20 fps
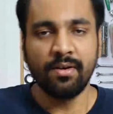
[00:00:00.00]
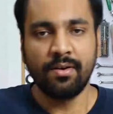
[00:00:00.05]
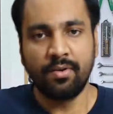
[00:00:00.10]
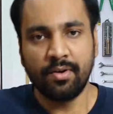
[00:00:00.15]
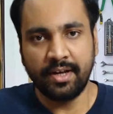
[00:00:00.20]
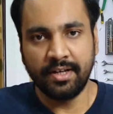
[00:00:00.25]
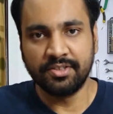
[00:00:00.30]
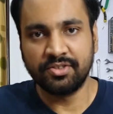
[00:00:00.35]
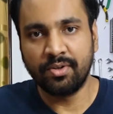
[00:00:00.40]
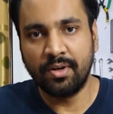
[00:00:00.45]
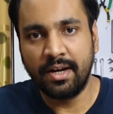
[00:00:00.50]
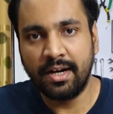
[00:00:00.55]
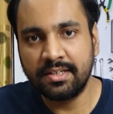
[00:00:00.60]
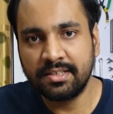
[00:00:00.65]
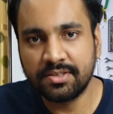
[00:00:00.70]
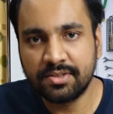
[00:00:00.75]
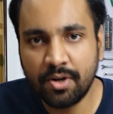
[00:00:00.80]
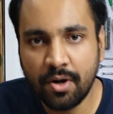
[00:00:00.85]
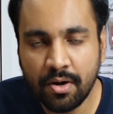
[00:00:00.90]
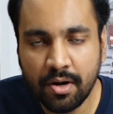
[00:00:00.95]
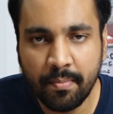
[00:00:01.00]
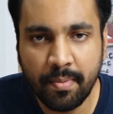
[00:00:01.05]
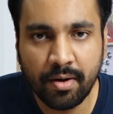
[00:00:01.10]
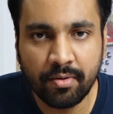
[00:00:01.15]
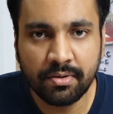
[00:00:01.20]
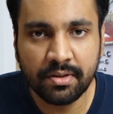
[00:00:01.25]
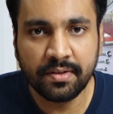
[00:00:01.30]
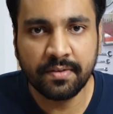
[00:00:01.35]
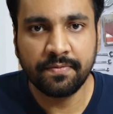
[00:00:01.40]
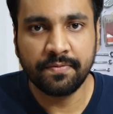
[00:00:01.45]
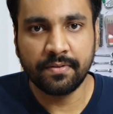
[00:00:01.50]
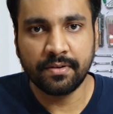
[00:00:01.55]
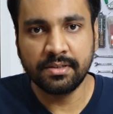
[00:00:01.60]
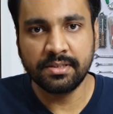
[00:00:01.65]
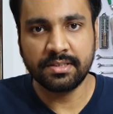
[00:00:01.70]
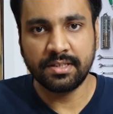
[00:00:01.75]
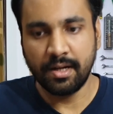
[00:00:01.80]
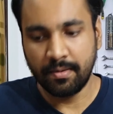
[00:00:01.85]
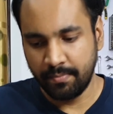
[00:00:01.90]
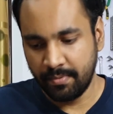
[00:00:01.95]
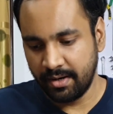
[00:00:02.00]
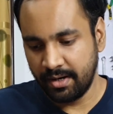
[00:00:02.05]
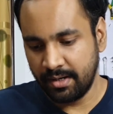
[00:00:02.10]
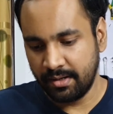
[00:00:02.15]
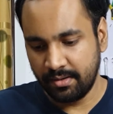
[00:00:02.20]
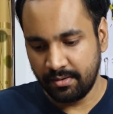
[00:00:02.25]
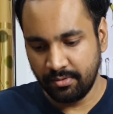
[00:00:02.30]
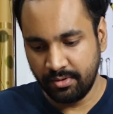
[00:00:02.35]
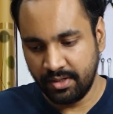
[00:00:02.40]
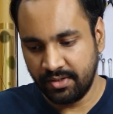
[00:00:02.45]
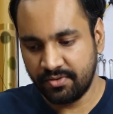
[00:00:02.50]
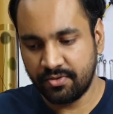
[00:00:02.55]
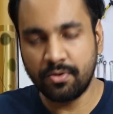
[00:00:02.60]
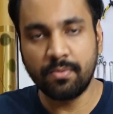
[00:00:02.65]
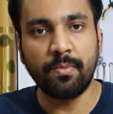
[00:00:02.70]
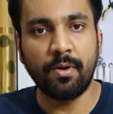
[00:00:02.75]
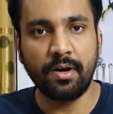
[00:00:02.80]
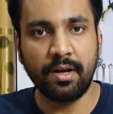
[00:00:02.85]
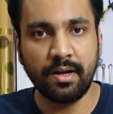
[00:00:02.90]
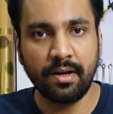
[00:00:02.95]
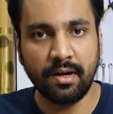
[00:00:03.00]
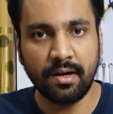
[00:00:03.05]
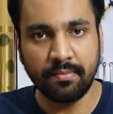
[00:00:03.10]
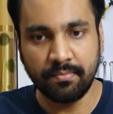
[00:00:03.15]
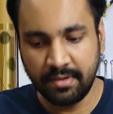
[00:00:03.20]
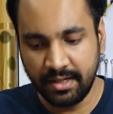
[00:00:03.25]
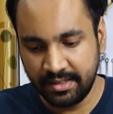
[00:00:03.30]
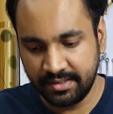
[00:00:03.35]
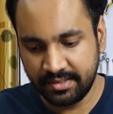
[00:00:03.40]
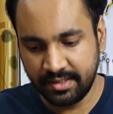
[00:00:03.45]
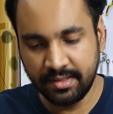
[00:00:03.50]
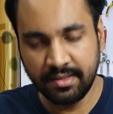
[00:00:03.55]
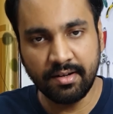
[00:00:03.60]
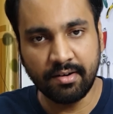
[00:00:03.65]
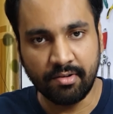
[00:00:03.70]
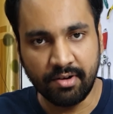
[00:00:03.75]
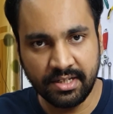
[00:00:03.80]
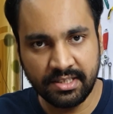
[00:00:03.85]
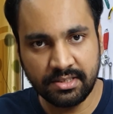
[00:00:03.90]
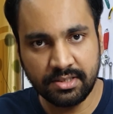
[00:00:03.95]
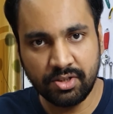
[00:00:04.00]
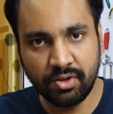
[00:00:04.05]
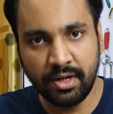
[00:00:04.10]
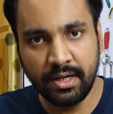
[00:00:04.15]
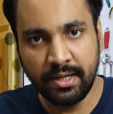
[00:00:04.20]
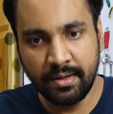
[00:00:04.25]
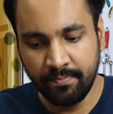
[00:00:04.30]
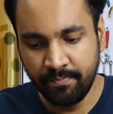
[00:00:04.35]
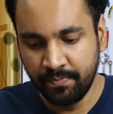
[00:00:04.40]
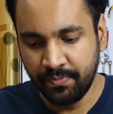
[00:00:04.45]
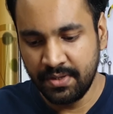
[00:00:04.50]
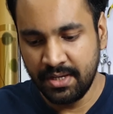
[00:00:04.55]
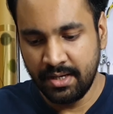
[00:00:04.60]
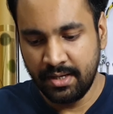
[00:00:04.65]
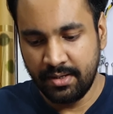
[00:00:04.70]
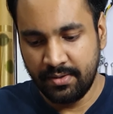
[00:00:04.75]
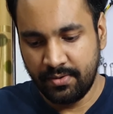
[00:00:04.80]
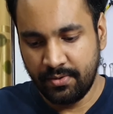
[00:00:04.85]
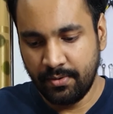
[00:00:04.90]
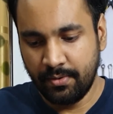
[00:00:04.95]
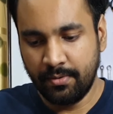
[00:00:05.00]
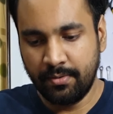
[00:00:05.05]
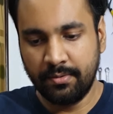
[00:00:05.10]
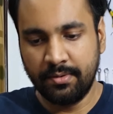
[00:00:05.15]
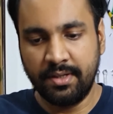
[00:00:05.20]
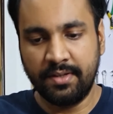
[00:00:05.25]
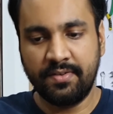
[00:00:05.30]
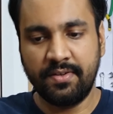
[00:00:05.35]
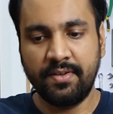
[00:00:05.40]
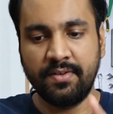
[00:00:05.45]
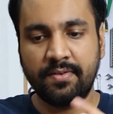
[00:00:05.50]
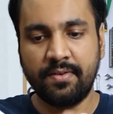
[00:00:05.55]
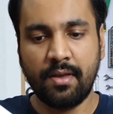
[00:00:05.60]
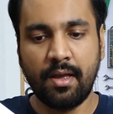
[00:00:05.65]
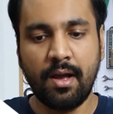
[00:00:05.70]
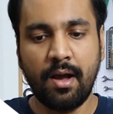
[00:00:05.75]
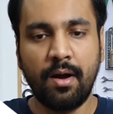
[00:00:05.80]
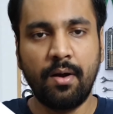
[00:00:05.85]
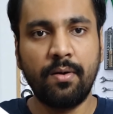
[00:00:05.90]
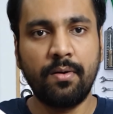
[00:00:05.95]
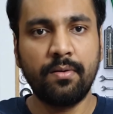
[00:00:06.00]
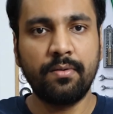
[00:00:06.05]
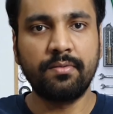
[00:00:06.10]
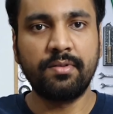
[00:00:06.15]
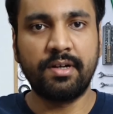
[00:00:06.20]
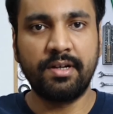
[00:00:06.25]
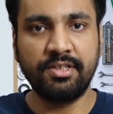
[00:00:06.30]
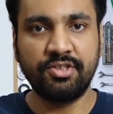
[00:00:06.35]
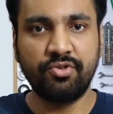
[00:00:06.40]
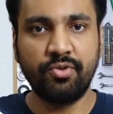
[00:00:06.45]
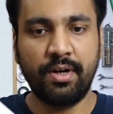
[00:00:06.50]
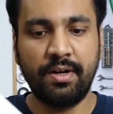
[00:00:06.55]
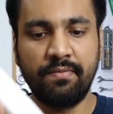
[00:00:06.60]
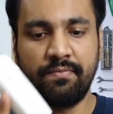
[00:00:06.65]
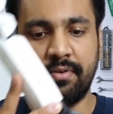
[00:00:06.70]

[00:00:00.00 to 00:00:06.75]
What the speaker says: Okay, so let's talk about the first upgrade to this robotic arm. It's in the wrist joint. So this is how the wrist joint